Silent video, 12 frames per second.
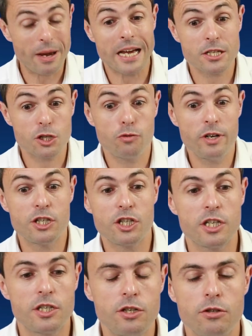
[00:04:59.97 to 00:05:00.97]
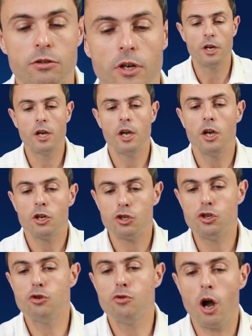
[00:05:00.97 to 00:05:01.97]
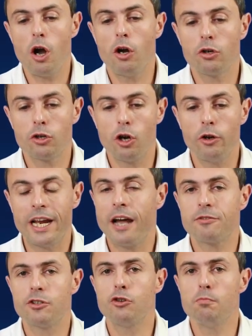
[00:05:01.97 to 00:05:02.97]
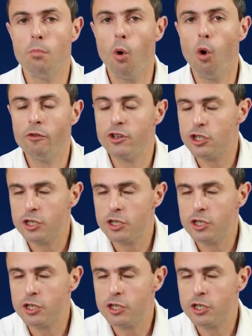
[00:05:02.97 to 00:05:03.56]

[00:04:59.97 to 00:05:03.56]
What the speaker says: pass your NG2, you are going to have to do more than